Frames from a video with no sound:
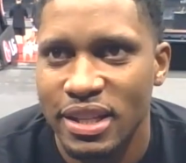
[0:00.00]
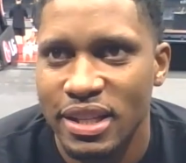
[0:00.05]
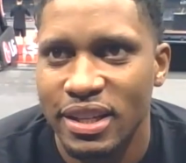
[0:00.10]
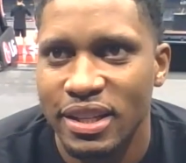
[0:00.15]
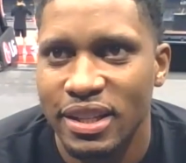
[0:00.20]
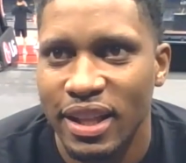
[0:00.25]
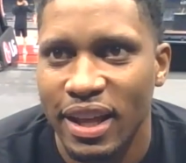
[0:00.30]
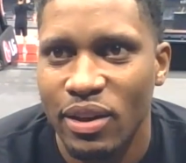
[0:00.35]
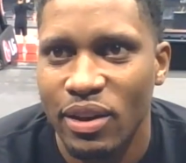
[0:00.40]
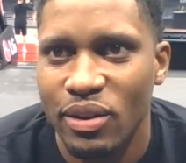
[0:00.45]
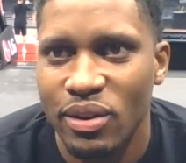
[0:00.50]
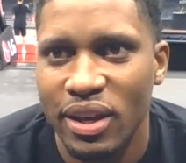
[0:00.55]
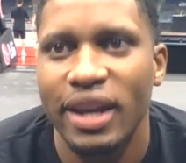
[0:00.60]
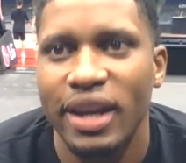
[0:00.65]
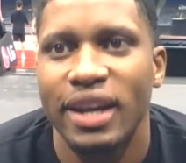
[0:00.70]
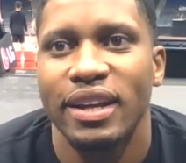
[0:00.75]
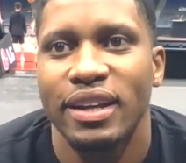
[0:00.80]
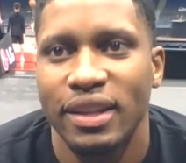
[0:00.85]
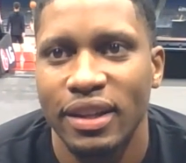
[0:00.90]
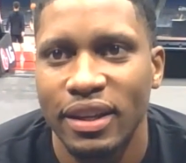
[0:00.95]
that like
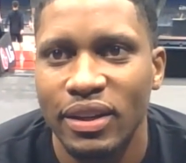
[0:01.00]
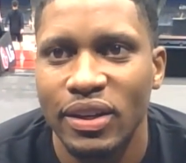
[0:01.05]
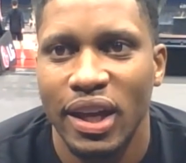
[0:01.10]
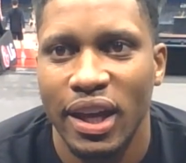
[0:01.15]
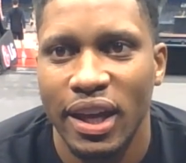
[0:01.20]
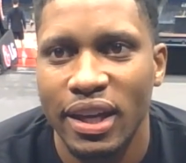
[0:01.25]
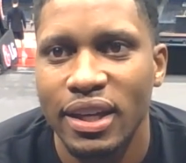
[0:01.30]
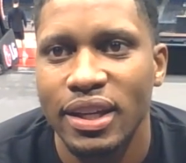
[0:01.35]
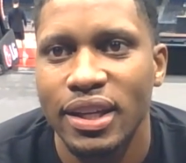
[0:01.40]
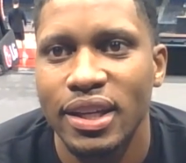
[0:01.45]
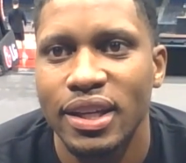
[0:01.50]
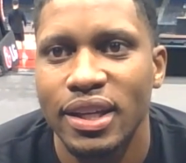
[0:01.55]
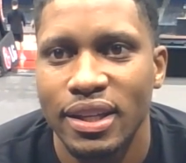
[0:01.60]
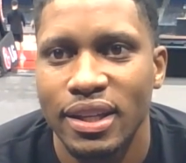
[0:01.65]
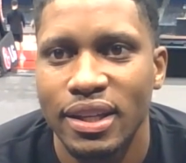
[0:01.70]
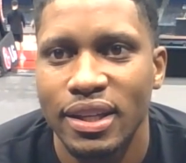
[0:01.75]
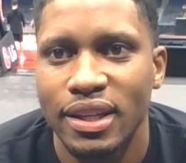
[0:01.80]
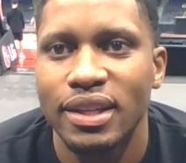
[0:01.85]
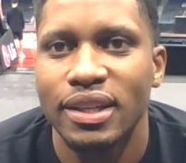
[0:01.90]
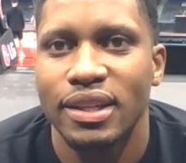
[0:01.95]
okay,
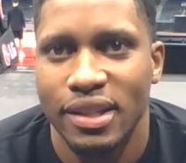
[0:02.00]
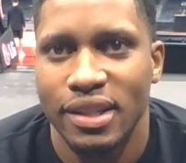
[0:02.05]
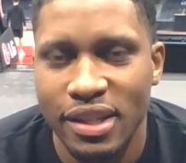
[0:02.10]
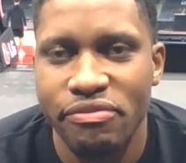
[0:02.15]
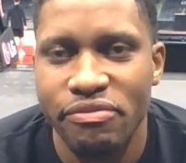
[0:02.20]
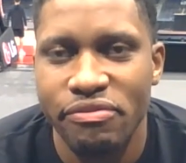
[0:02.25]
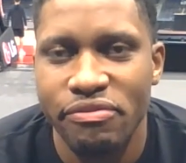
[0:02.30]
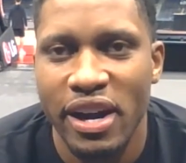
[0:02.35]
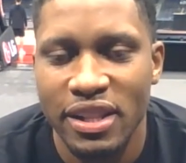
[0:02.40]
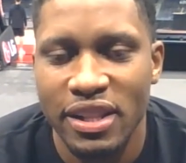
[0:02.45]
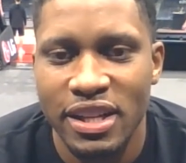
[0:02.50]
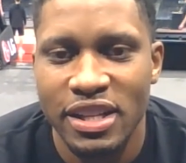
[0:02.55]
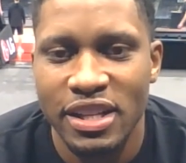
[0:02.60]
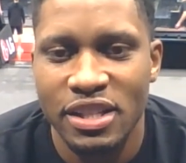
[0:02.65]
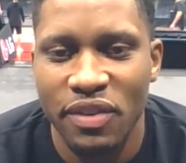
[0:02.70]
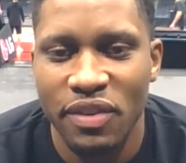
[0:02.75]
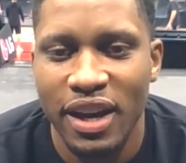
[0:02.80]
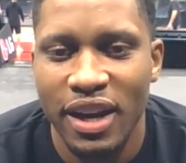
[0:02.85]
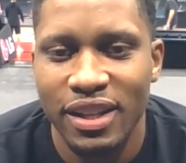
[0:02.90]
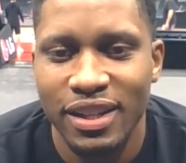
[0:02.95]
he's
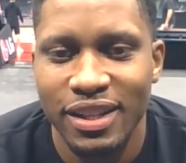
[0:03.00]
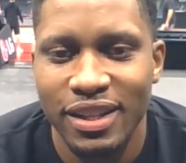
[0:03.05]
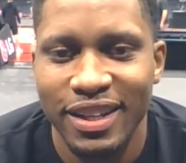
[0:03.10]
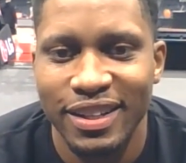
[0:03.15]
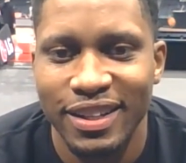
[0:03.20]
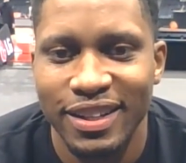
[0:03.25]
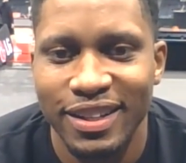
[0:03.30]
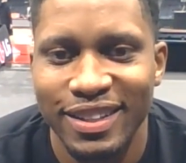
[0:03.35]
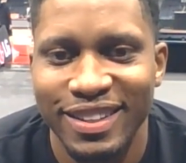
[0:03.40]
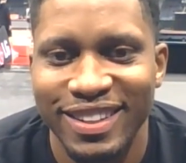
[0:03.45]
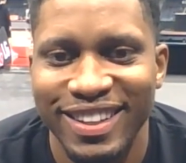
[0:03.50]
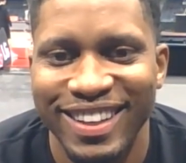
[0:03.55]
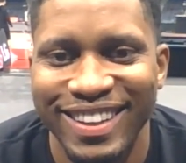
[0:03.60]
finally getting it.